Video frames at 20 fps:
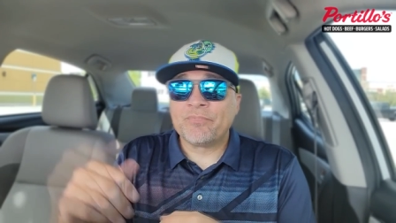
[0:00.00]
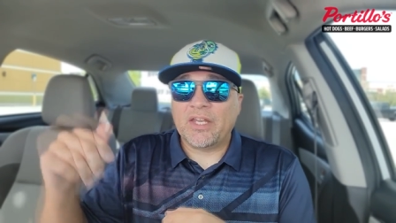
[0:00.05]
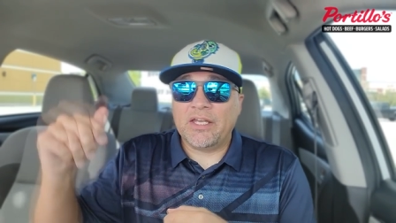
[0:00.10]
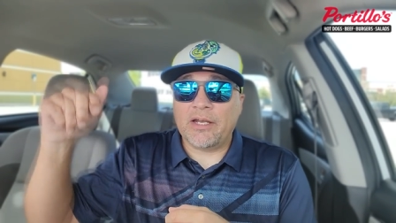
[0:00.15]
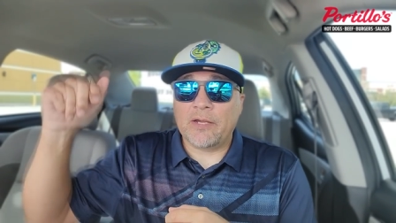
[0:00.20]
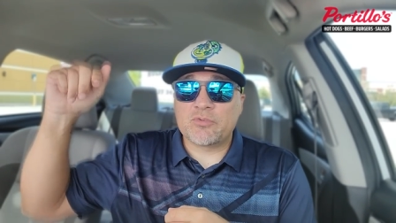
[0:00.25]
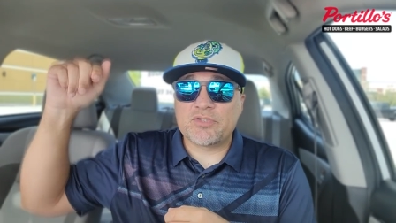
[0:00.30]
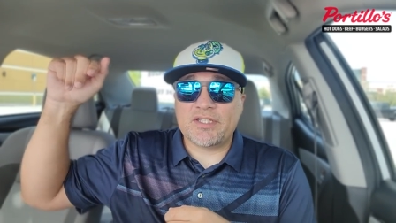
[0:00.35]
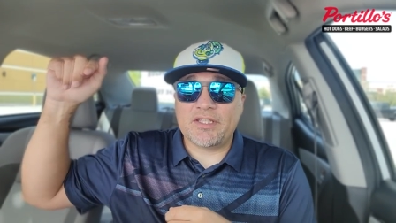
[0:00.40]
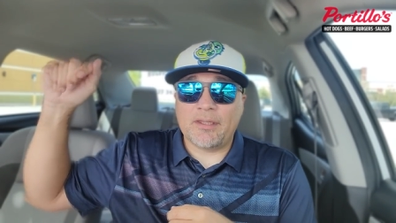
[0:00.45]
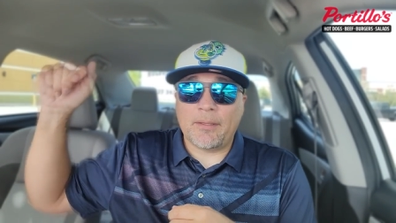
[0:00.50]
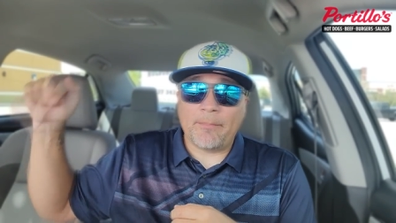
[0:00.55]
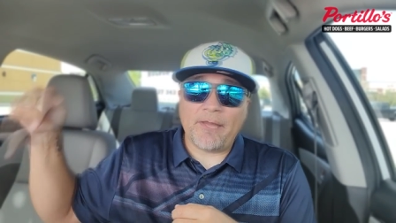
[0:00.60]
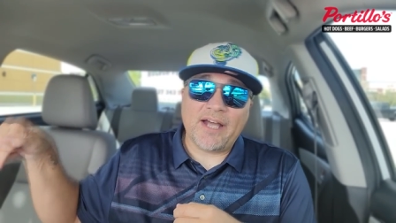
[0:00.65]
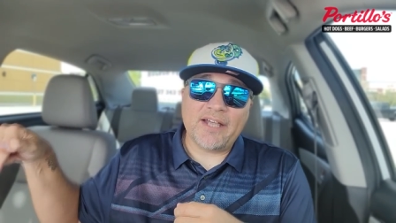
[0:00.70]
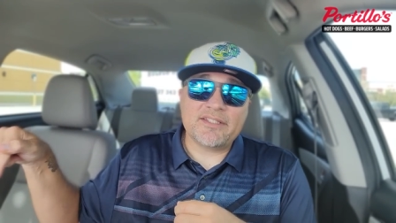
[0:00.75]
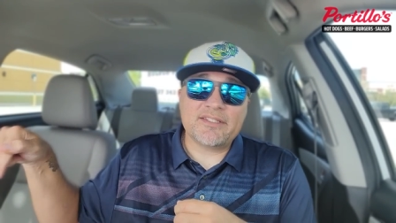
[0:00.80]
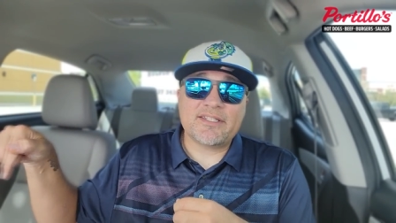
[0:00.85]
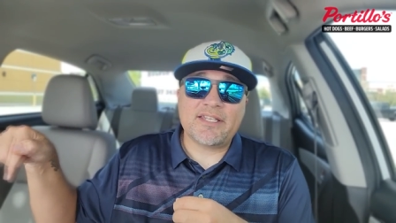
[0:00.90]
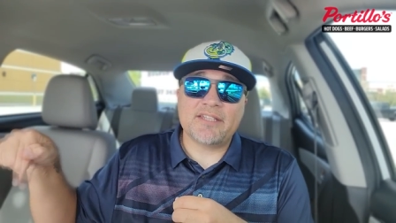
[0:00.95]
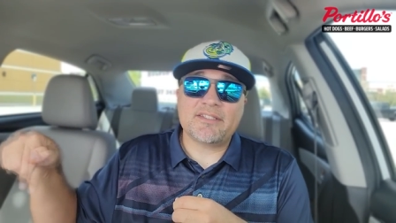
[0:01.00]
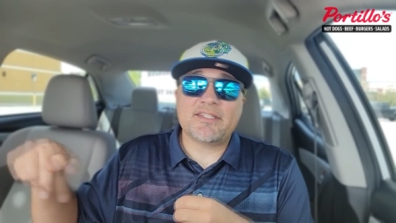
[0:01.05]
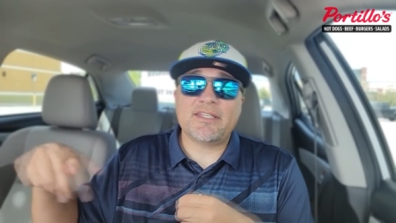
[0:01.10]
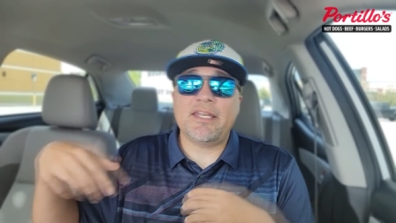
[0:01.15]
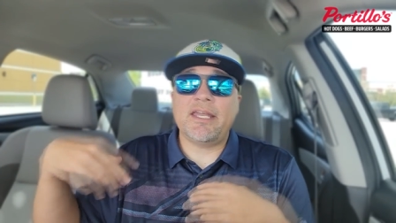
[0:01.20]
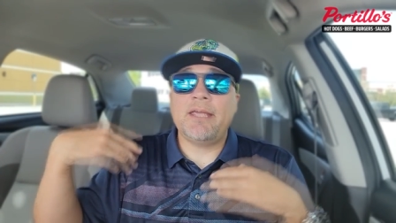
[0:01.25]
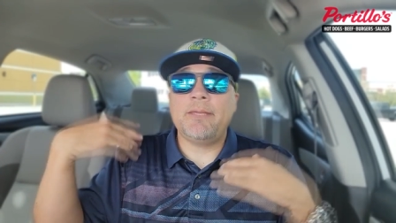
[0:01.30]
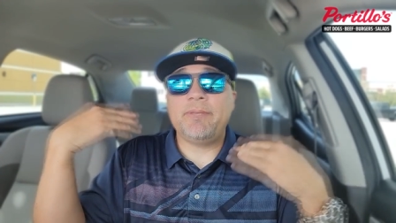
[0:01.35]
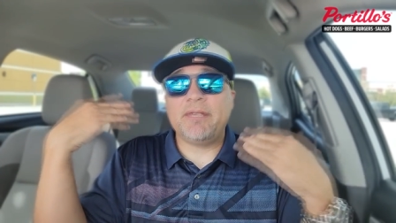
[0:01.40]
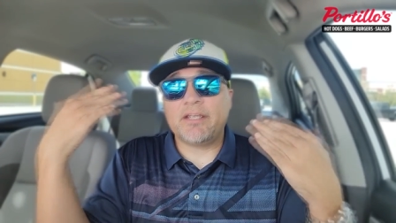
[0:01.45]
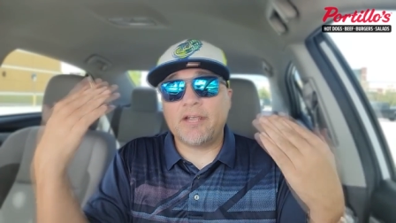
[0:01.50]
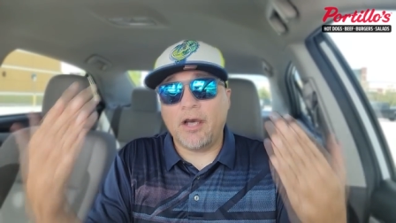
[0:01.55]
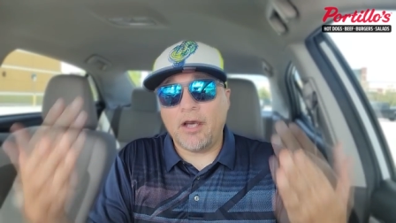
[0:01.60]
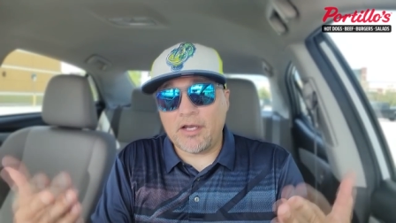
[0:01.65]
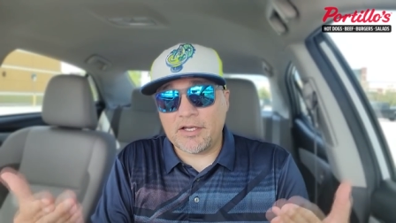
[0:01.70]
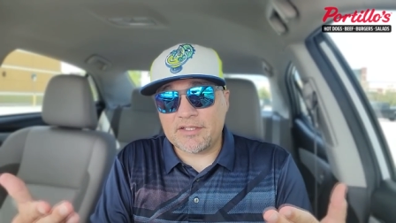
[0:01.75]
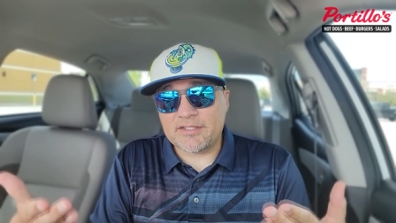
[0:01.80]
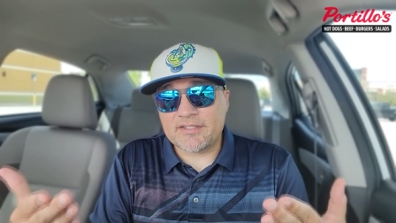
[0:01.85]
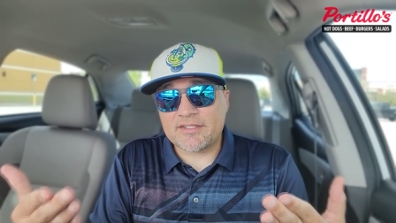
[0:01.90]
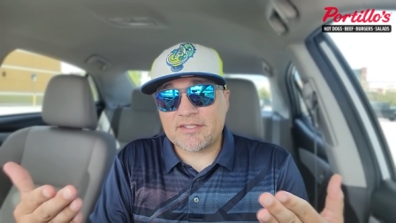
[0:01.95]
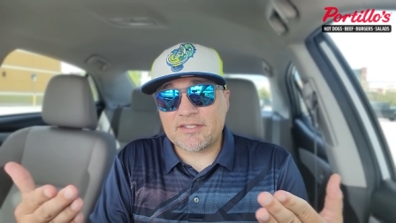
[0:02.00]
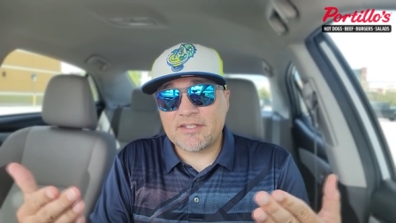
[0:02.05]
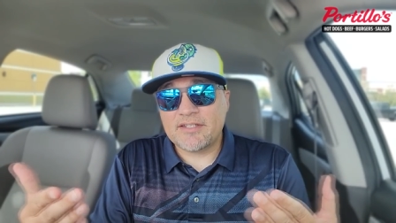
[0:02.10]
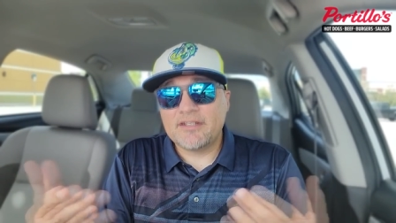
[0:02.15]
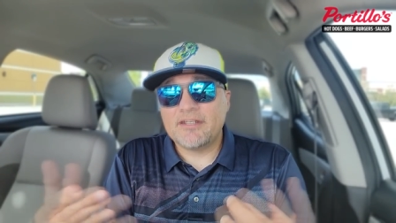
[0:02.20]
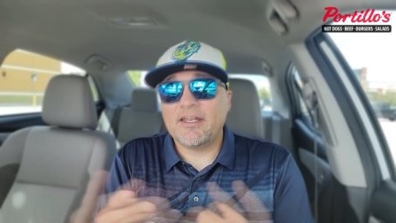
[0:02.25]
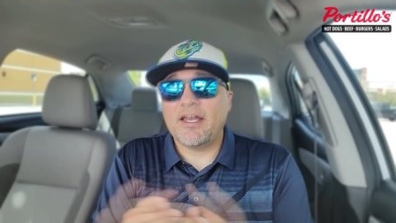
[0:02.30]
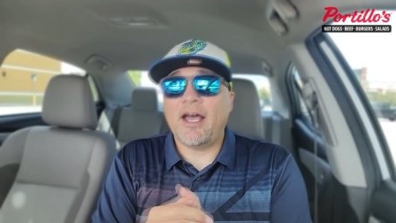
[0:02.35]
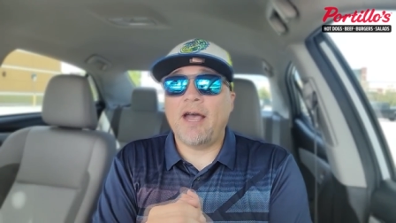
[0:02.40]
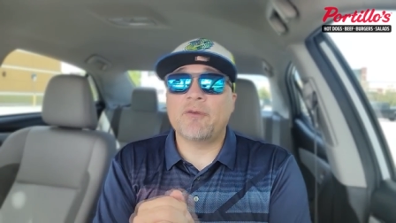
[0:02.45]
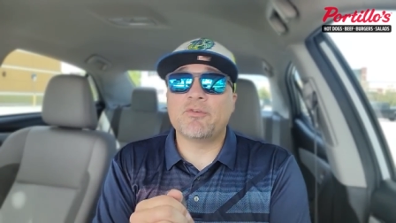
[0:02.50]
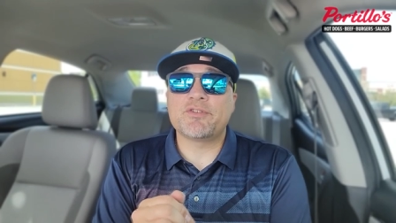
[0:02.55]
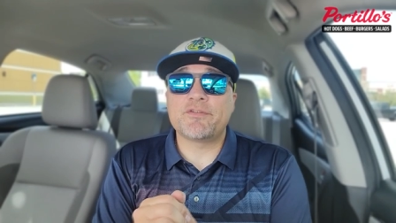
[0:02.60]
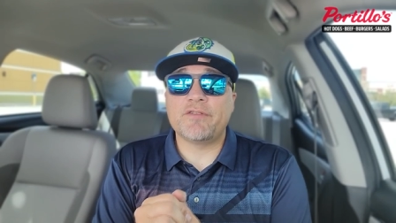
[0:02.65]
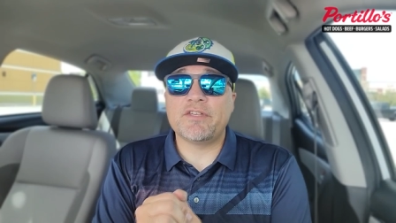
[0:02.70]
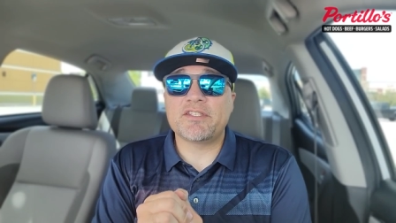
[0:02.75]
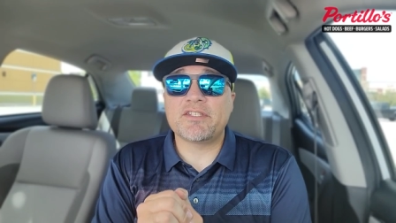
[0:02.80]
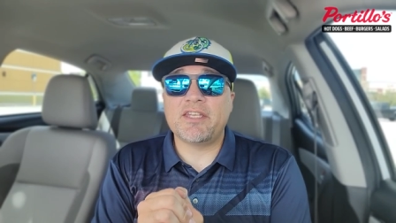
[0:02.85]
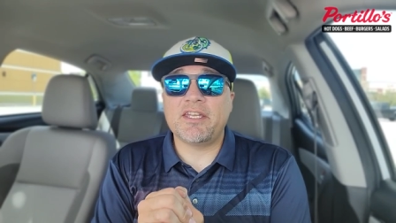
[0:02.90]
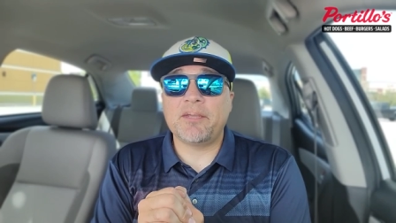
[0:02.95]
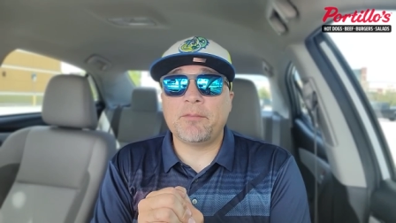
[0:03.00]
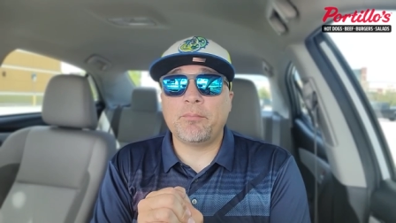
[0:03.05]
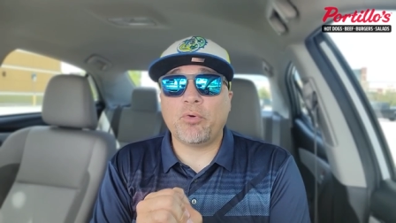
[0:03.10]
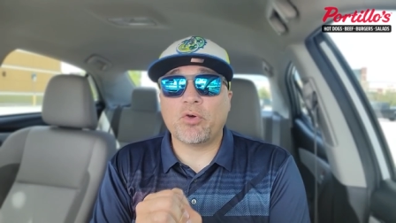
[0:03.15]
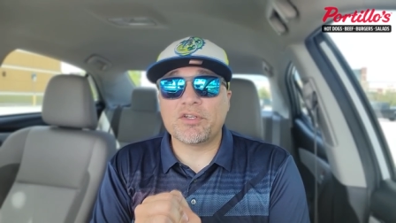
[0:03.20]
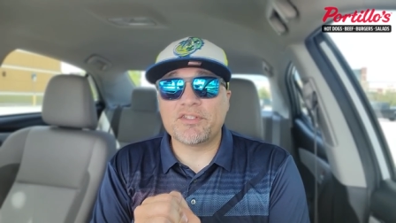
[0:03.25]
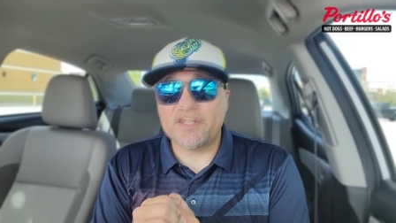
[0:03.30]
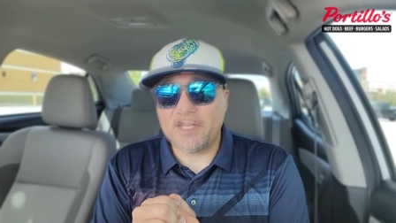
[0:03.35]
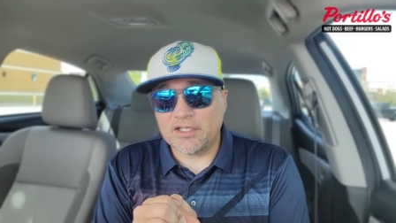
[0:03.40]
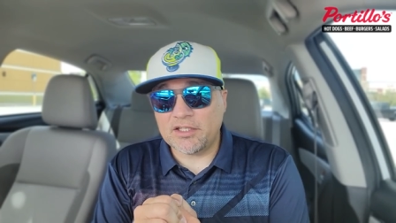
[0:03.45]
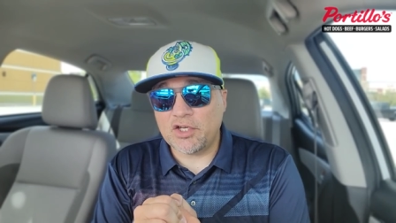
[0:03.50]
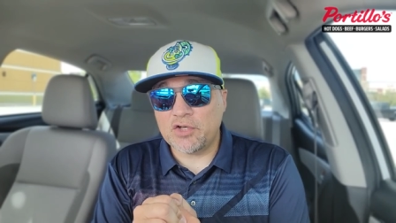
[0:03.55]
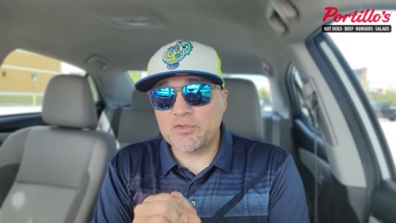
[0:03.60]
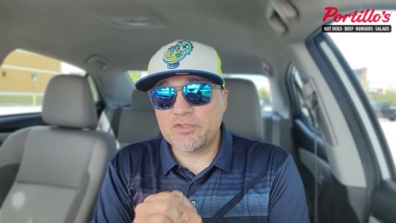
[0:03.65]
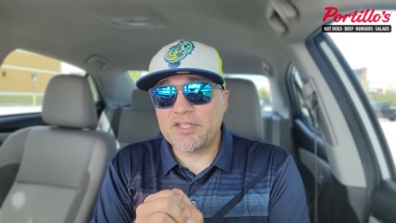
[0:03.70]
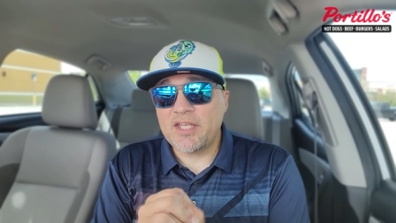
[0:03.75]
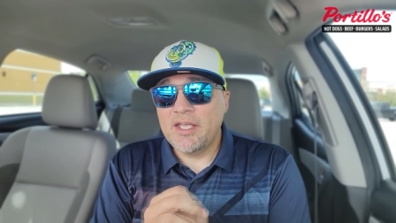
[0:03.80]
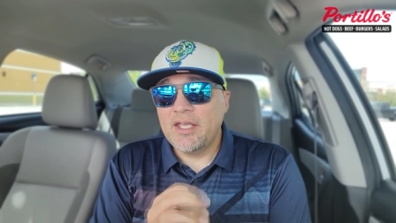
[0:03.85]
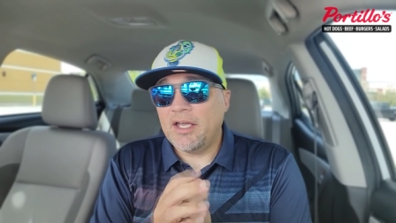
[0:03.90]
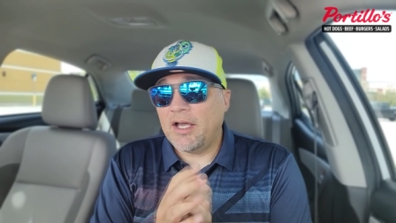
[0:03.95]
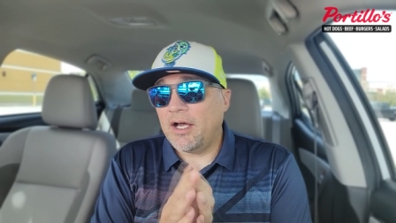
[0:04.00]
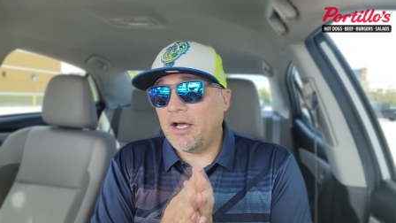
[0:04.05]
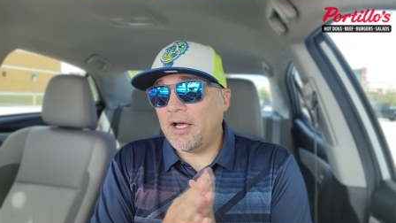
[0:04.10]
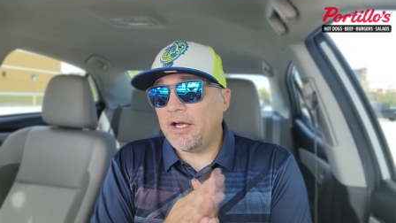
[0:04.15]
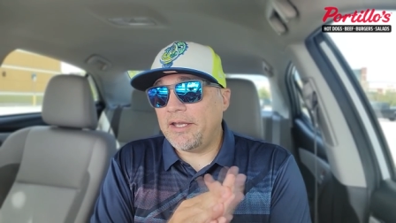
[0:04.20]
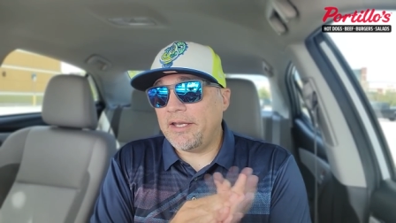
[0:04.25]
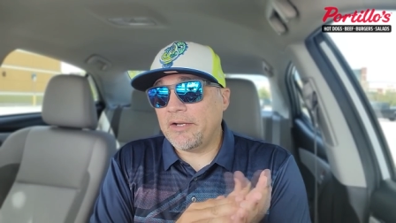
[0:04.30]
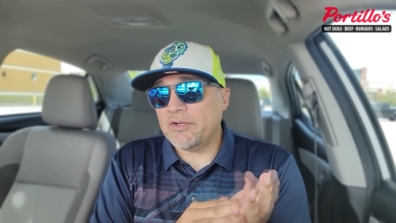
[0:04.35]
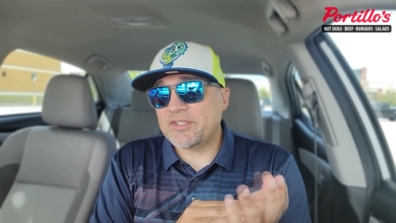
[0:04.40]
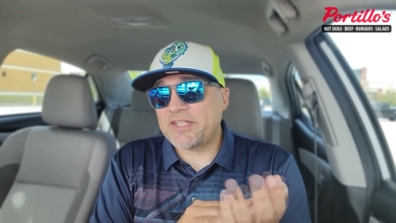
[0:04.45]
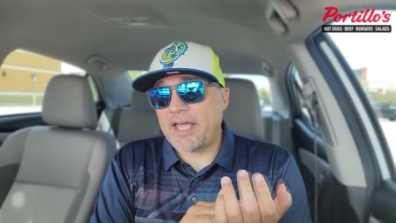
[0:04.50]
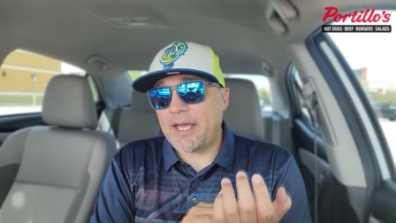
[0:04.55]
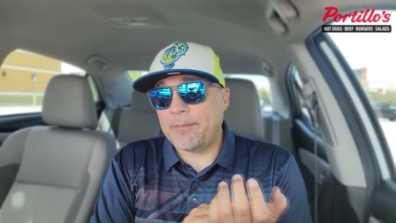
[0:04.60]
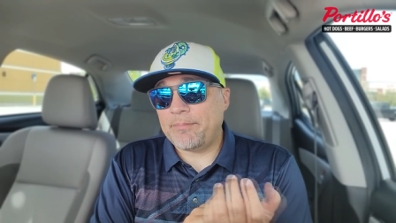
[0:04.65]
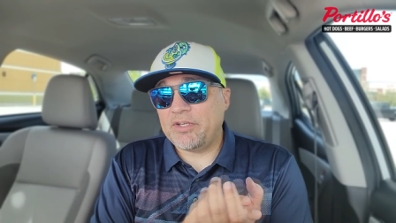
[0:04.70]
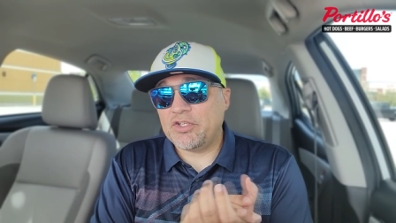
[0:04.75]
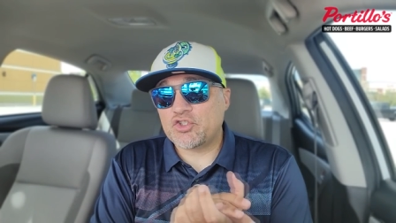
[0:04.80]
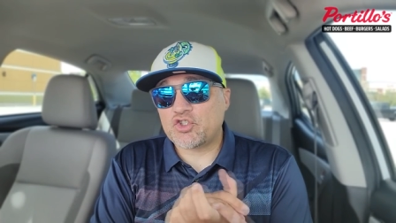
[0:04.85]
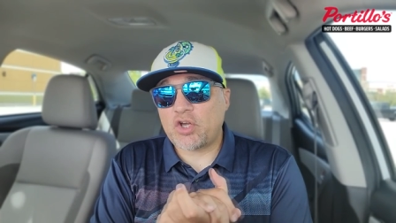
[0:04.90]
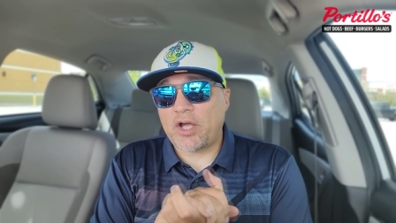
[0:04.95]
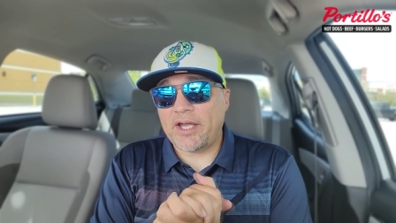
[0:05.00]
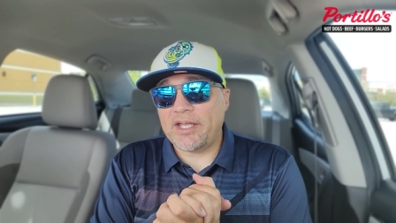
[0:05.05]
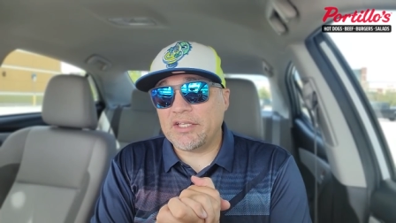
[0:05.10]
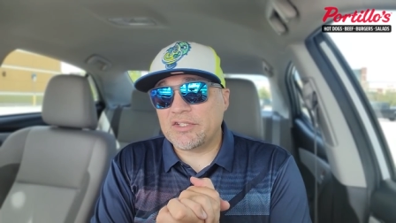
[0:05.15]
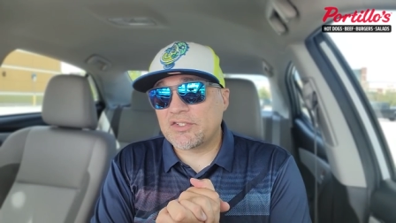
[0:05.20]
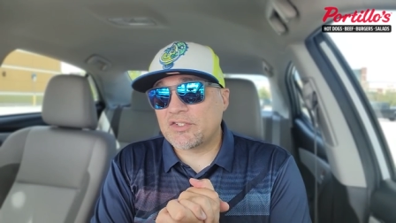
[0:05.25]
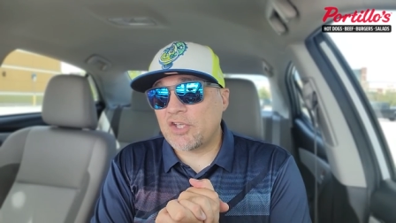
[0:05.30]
and I was in the mindset today because I was visiting Portillo's uh, and I was happy to try it.